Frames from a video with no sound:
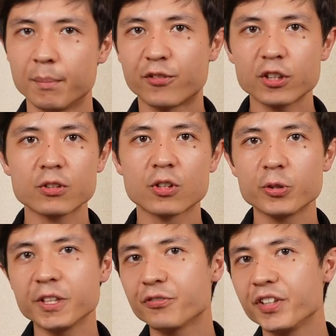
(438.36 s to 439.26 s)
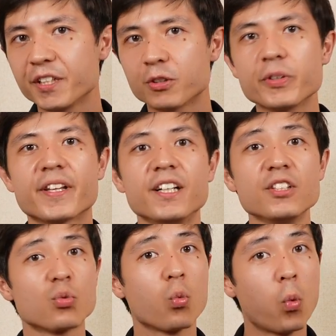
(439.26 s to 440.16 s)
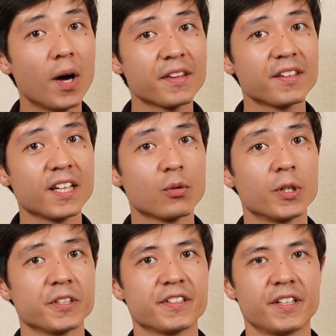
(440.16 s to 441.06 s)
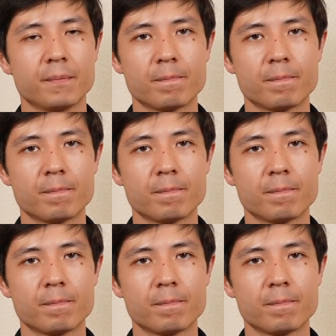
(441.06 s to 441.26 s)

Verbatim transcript: Before concluding the video, there is one thing I want to say.